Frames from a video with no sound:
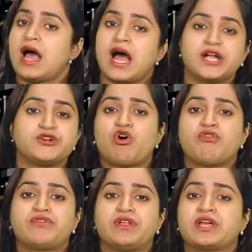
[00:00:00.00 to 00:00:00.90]
and
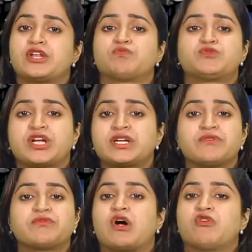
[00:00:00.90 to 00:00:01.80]
offering an
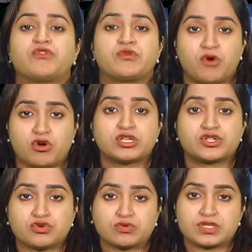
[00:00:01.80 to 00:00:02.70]
objective ground for moral
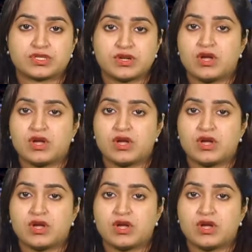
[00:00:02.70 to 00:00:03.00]
truths.